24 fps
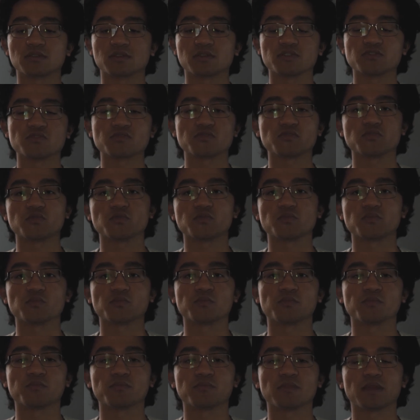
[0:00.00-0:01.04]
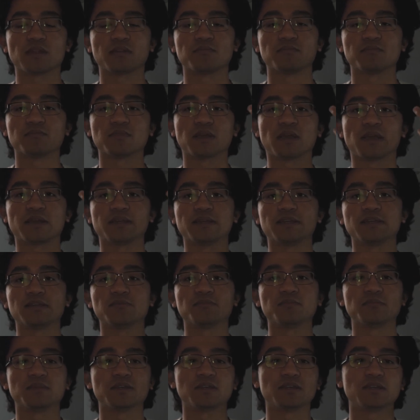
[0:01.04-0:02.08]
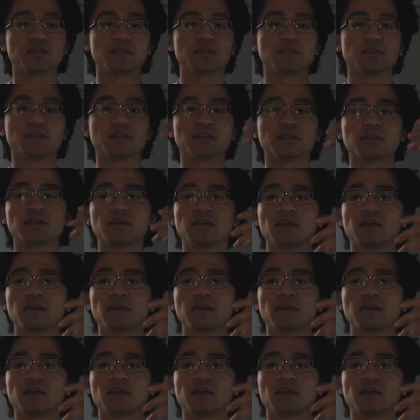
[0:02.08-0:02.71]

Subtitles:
consume and eat meat, and